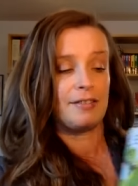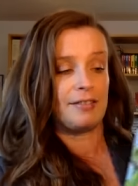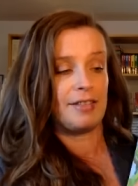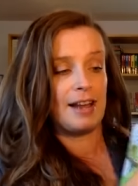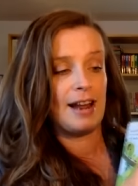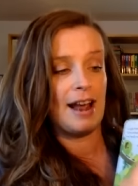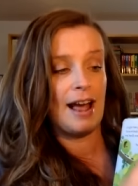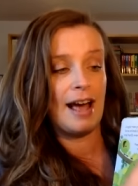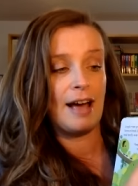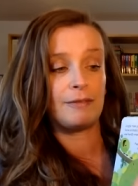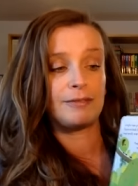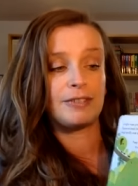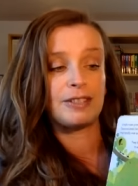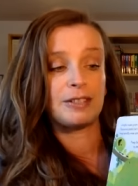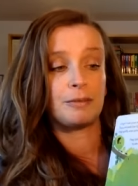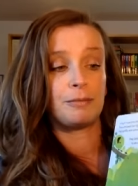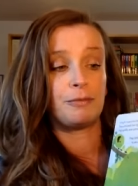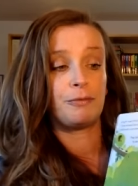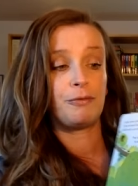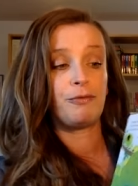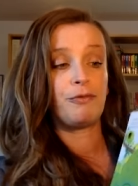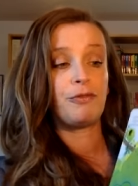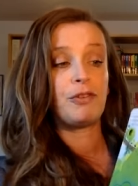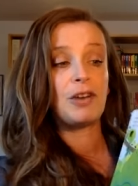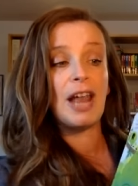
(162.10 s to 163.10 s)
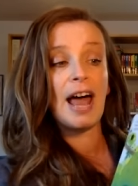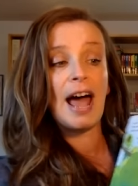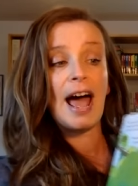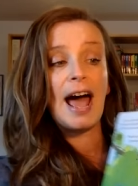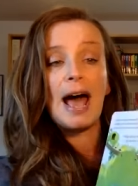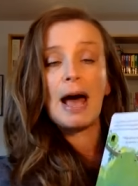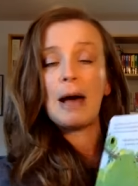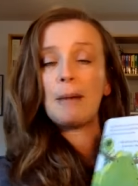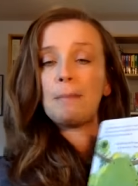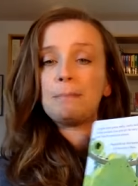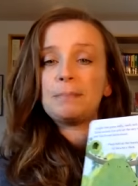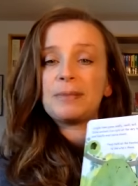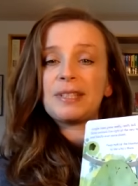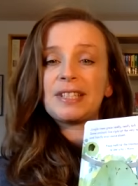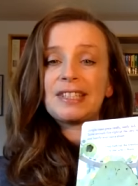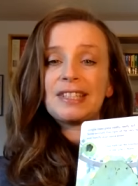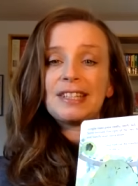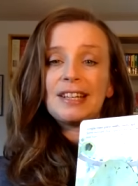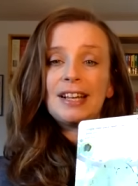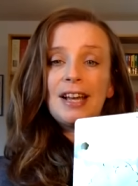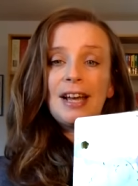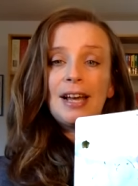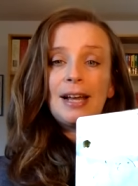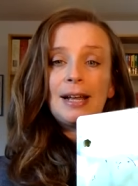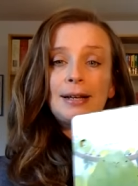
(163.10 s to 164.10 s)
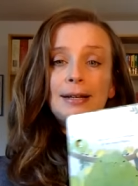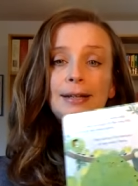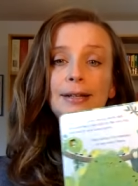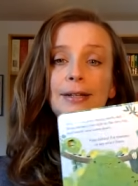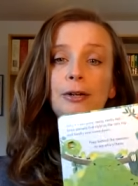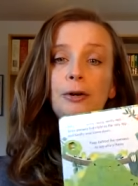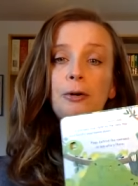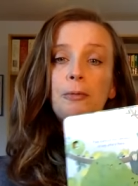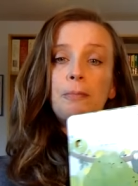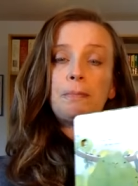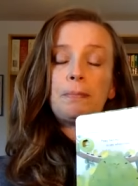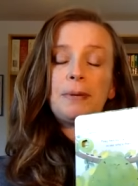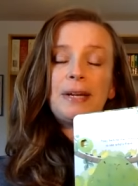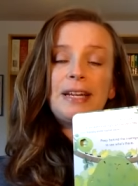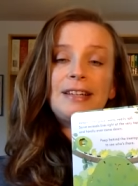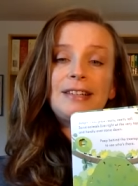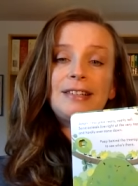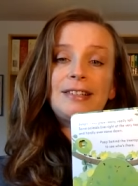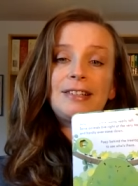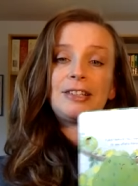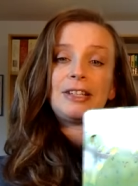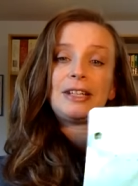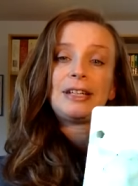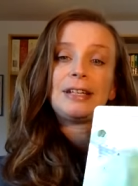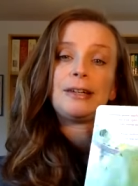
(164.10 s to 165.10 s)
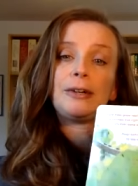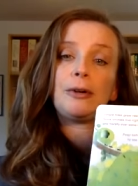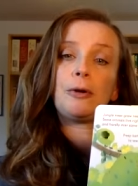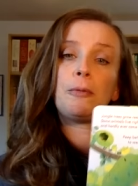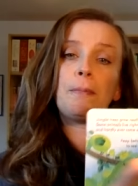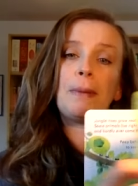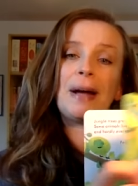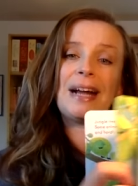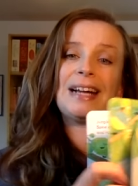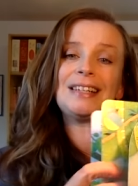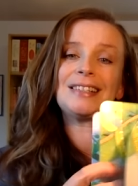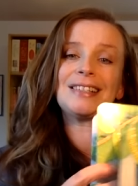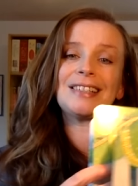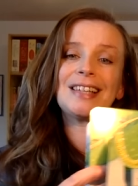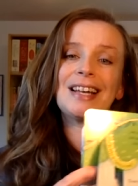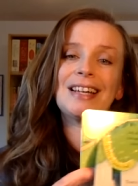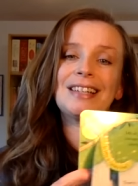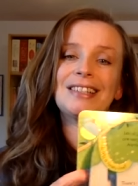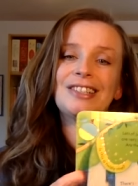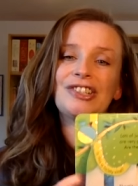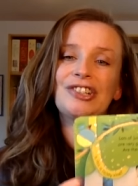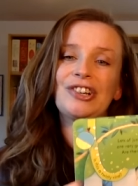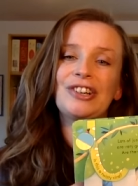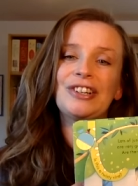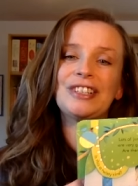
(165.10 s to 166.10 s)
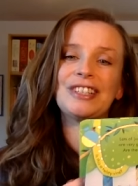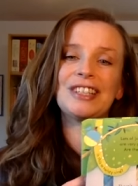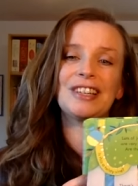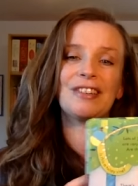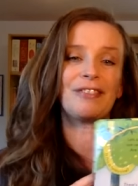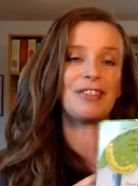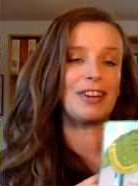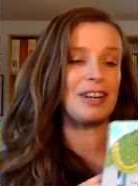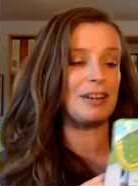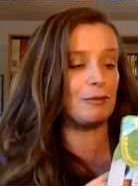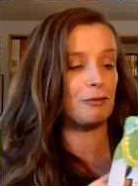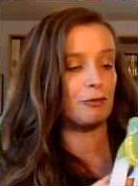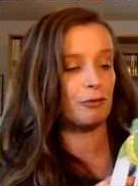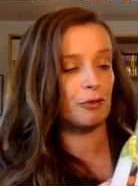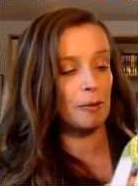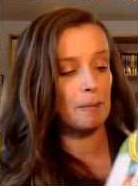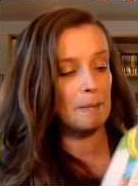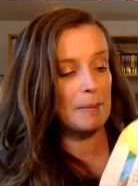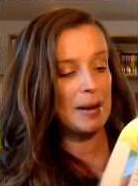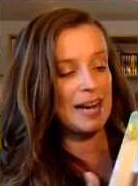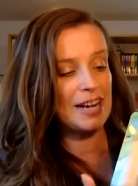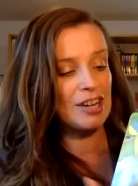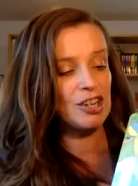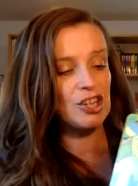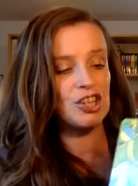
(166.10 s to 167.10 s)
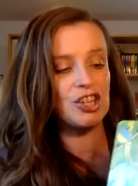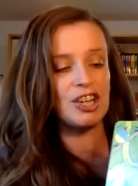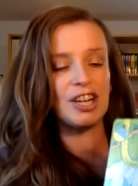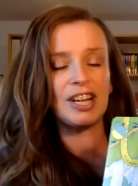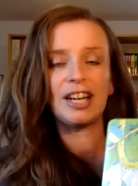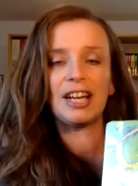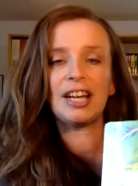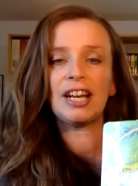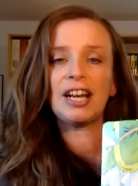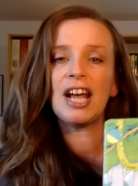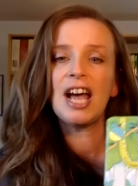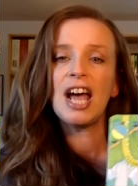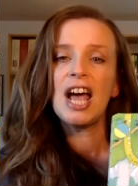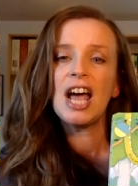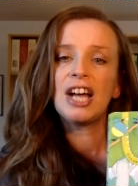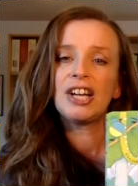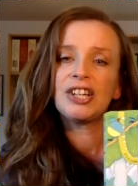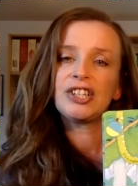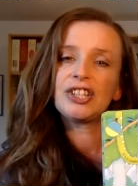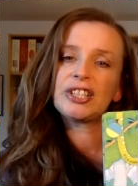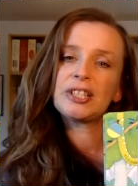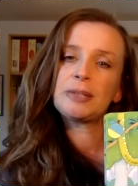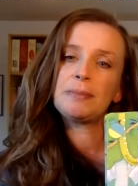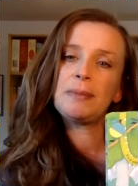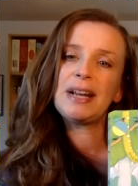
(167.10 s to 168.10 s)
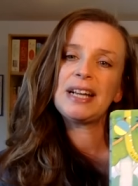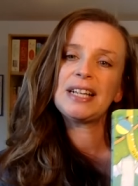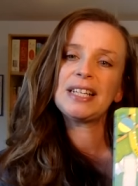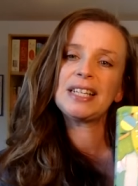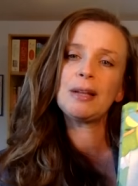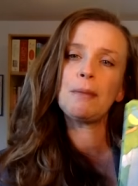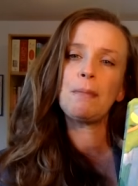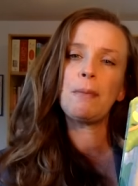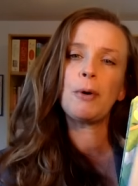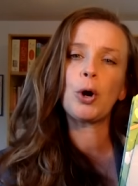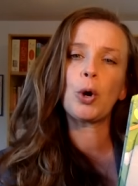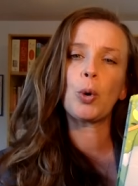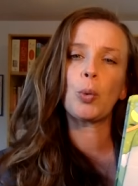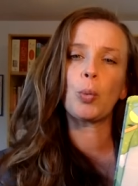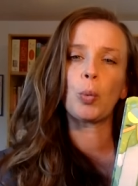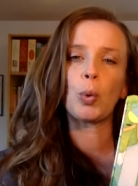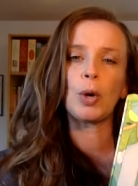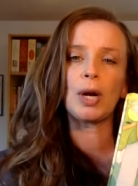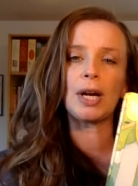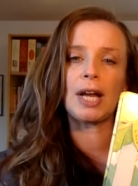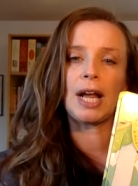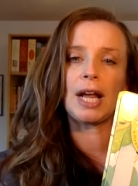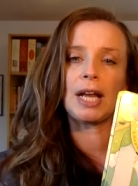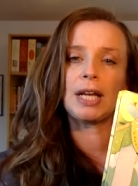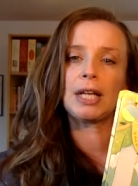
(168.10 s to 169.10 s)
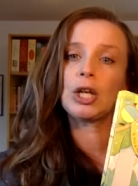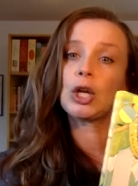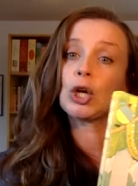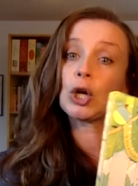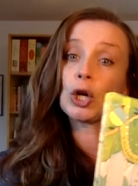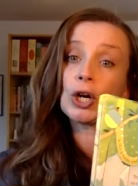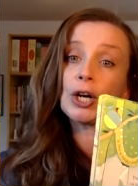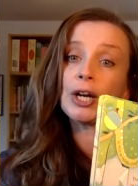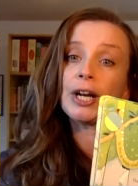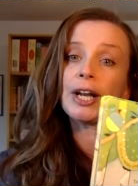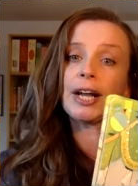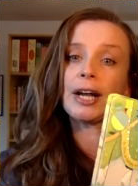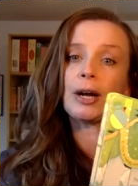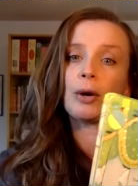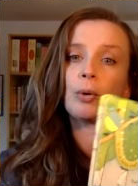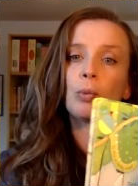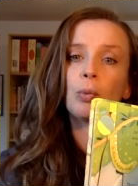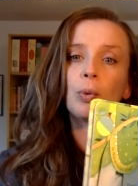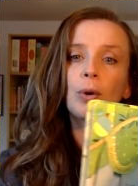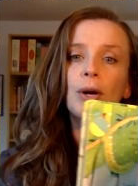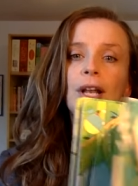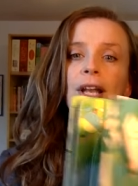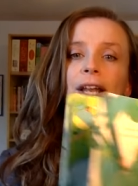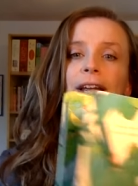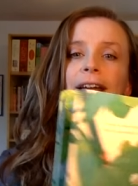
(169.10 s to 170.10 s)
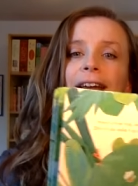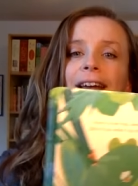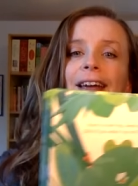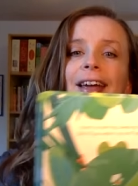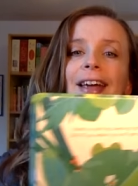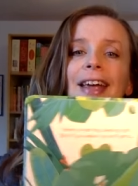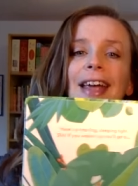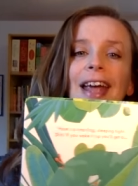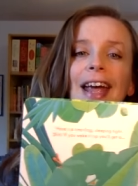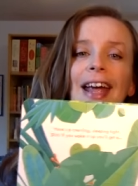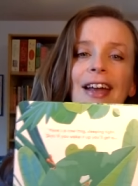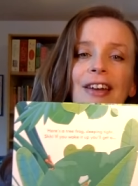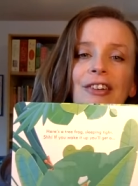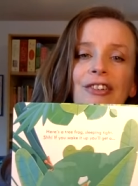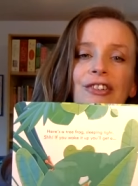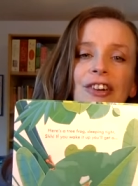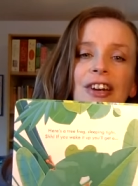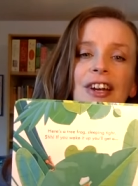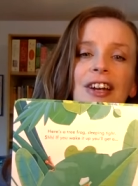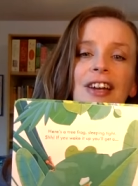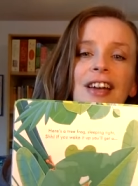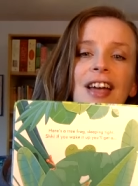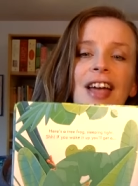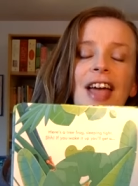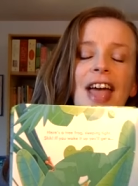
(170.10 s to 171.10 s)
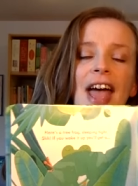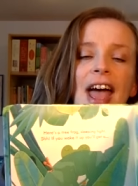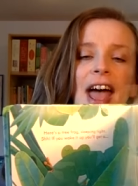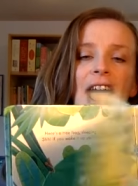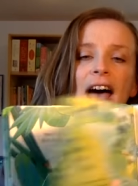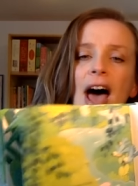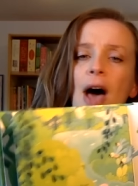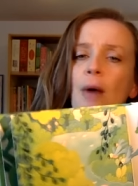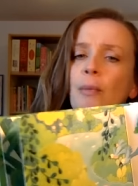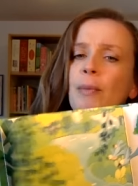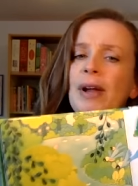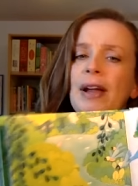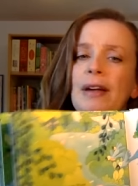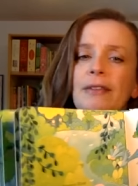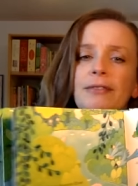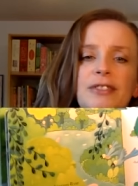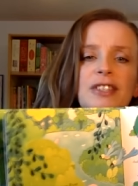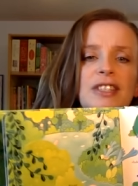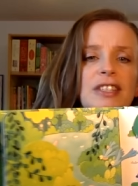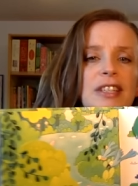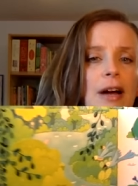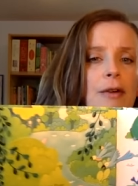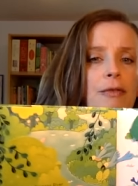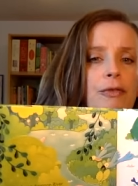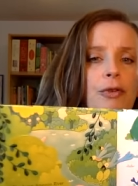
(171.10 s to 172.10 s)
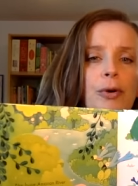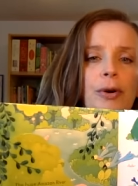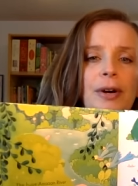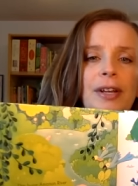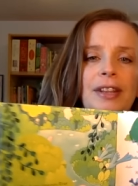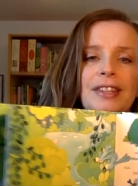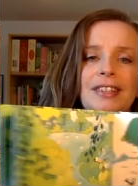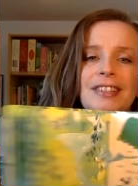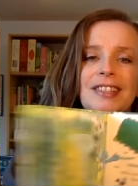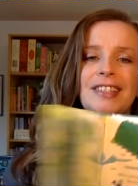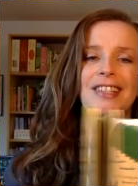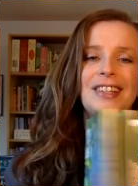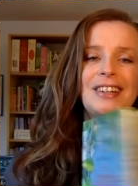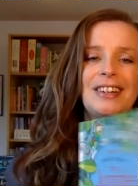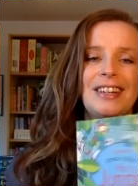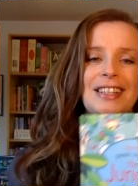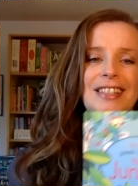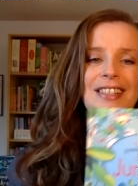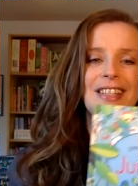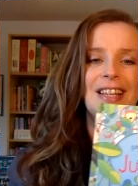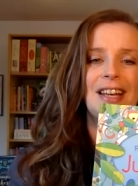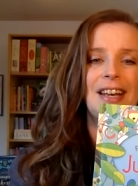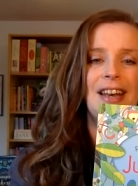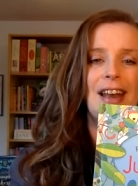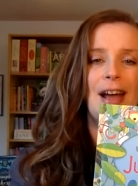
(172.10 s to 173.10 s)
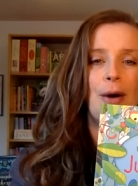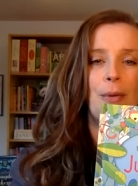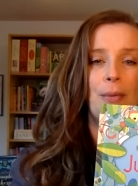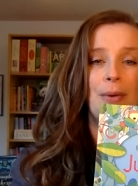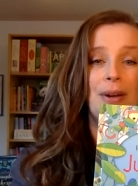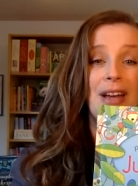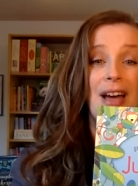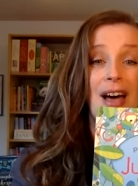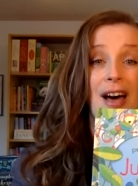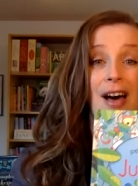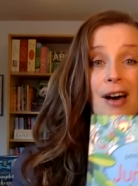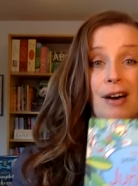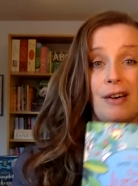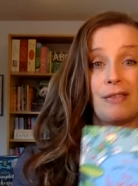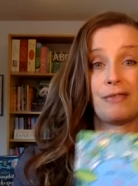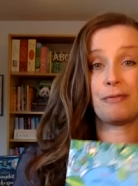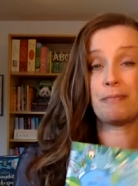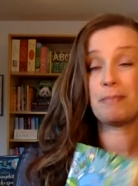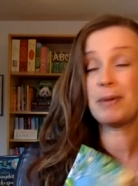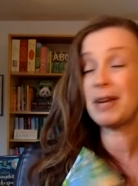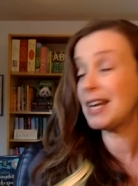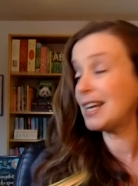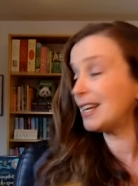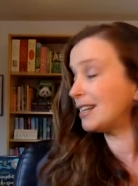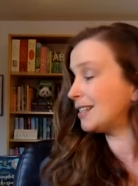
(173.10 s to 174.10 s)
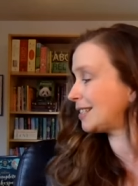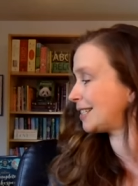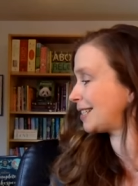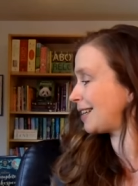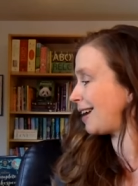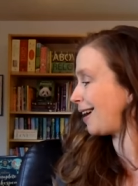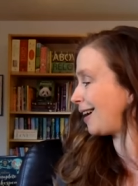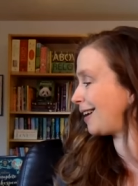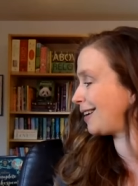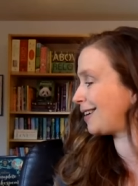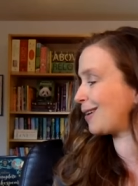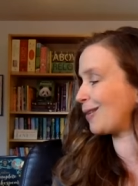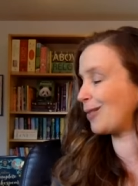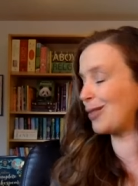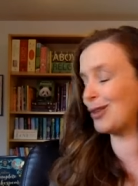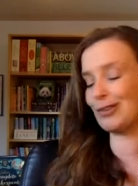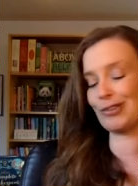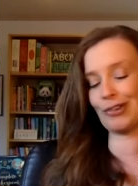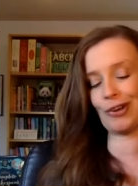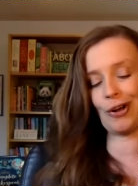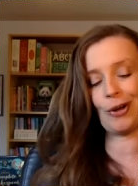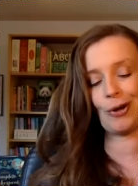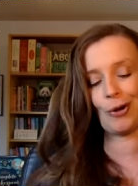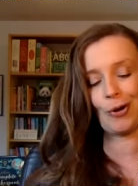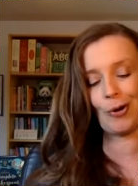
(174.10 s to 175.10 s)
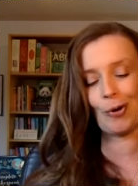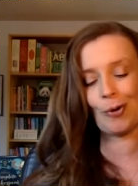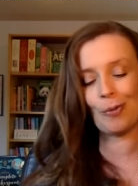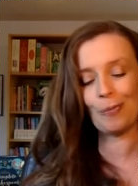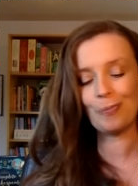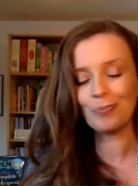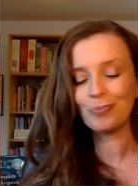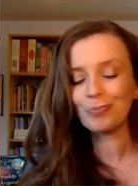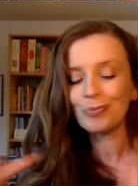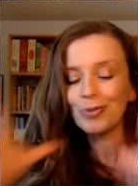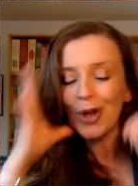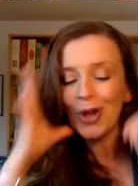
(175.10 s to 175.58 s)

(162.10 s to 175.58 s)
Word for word: they have some flaps little piece, little bite-sized chunks of information. Just makes the book re- and learning really engaging. Um, we have several in this series, and now we have Peek Inside the Jungle.